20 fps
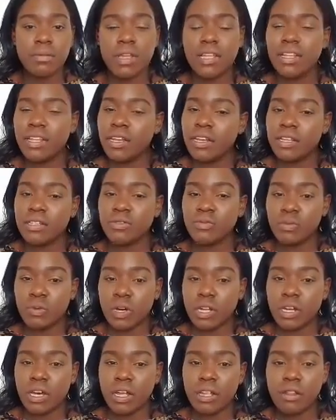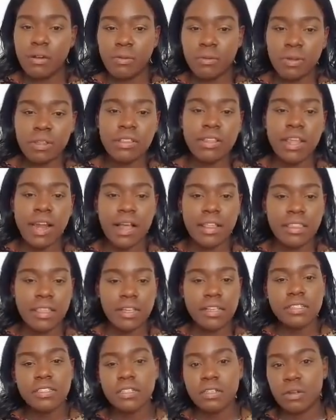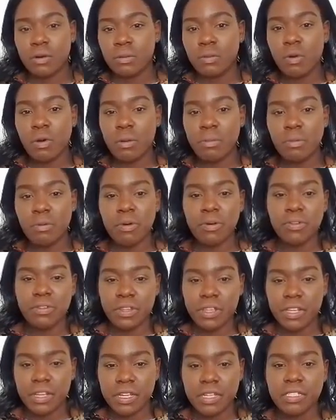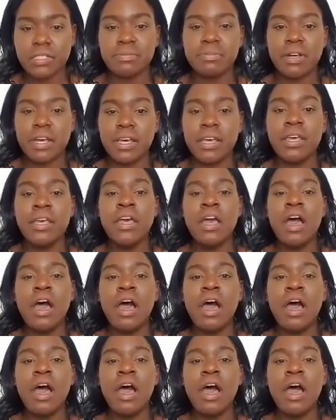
It is one other one that I think is a little more important than this, but